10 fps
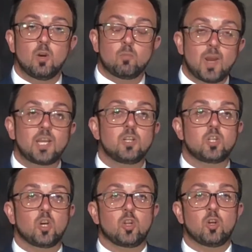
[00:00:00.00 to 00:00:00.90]
making
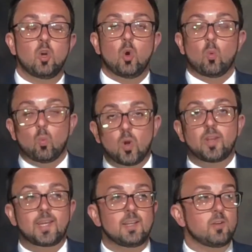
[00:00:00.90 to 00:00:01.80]
sure that what they
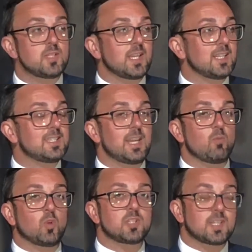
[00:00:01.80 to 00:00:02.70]
can do is they can say
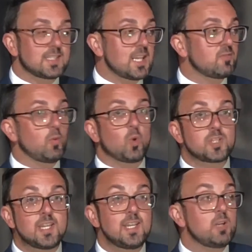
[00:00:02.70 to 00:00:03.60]
what's successful, what's
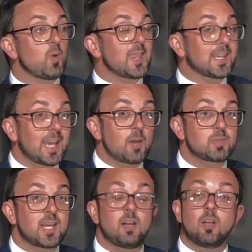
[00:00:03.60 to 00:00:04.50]
needed, where the gaps
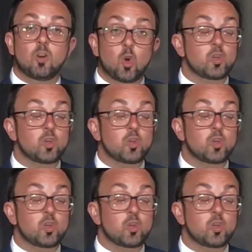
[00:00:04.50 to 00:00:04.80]
are, not